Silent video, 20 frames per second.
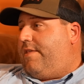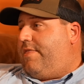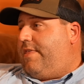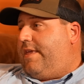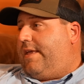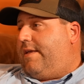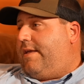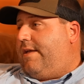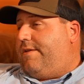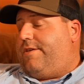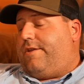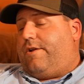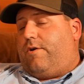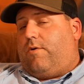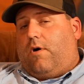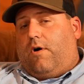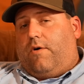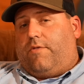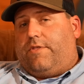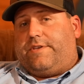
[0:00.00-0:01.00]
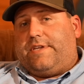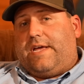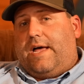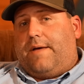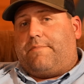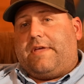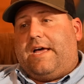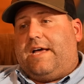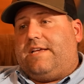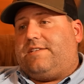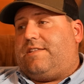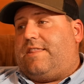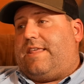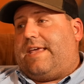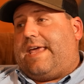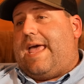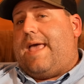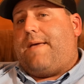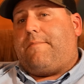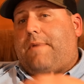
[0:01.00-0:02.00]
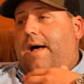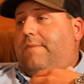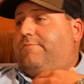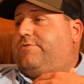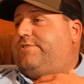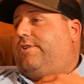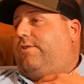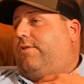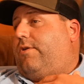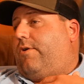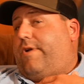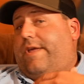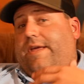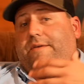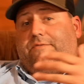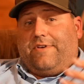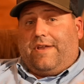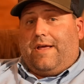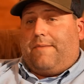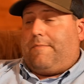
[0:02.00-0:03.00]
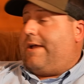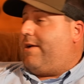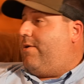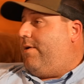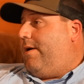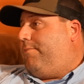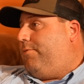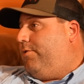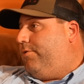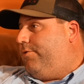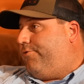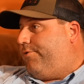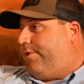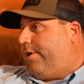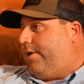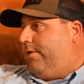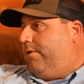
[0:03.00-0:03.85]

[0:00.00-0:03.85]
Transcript: I think, all the top guys in the game, I'm still learning every time I go out and pull the trigger.